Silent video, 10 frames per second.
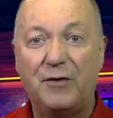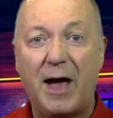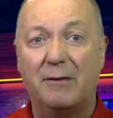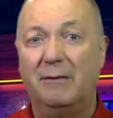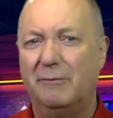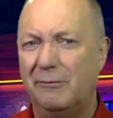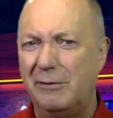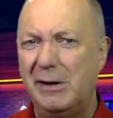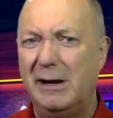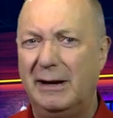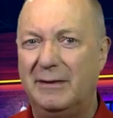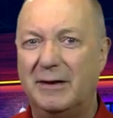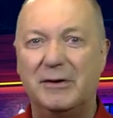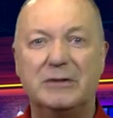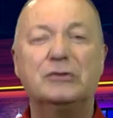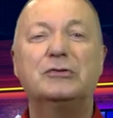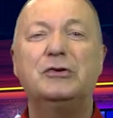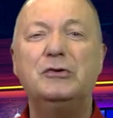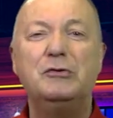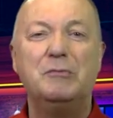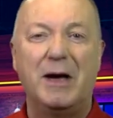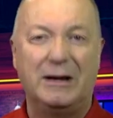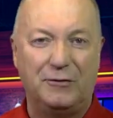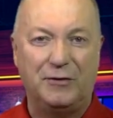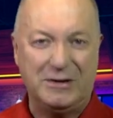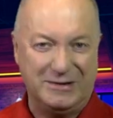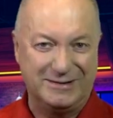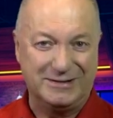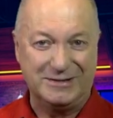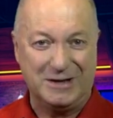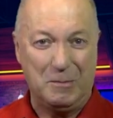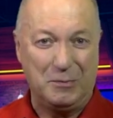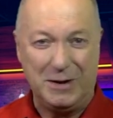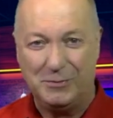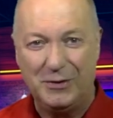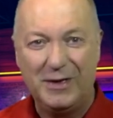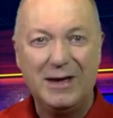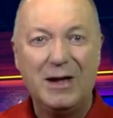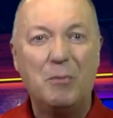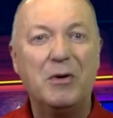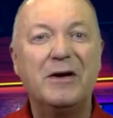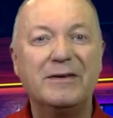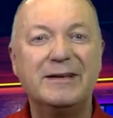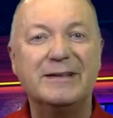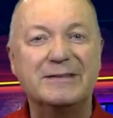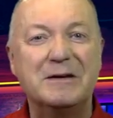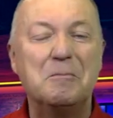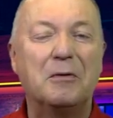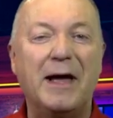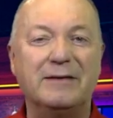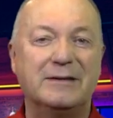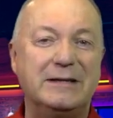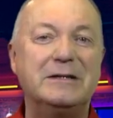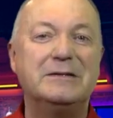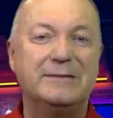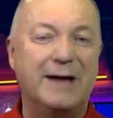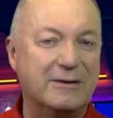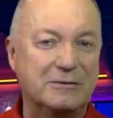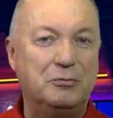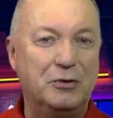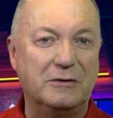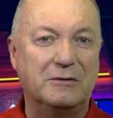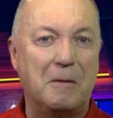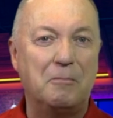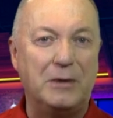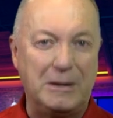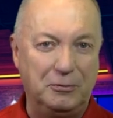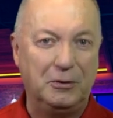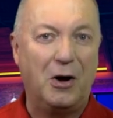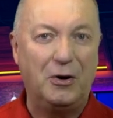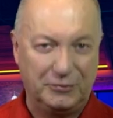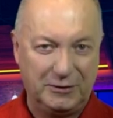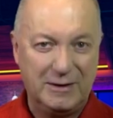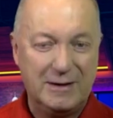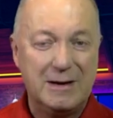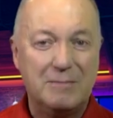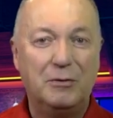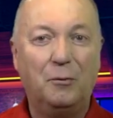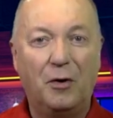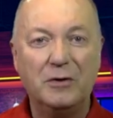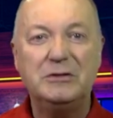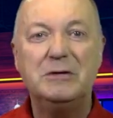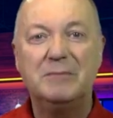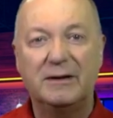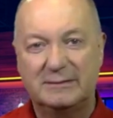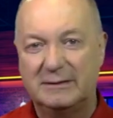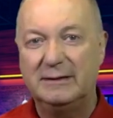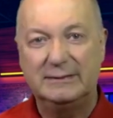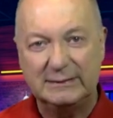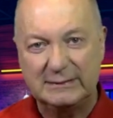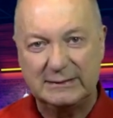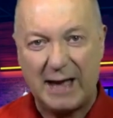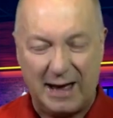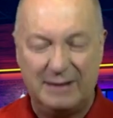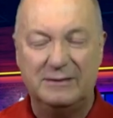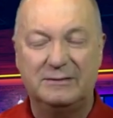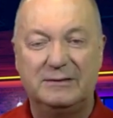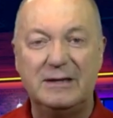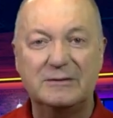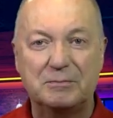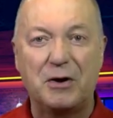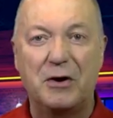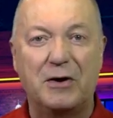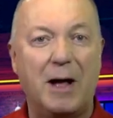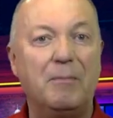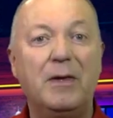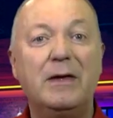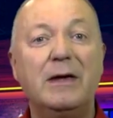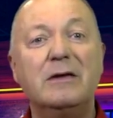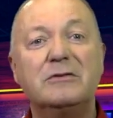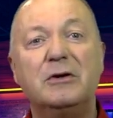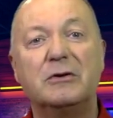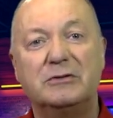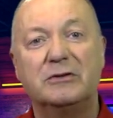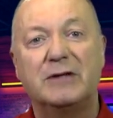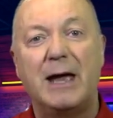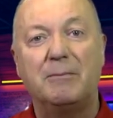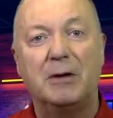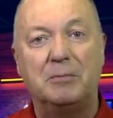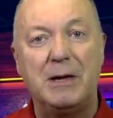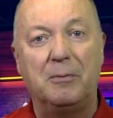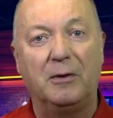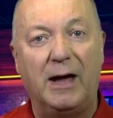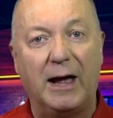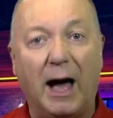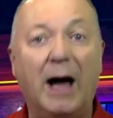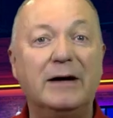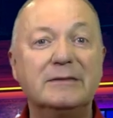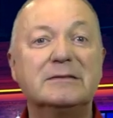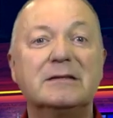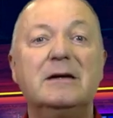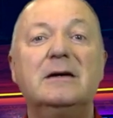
fact, really, there are too many features to some people because its complexity does put some people off. But what you must understand is this program is not just aimed at people like us,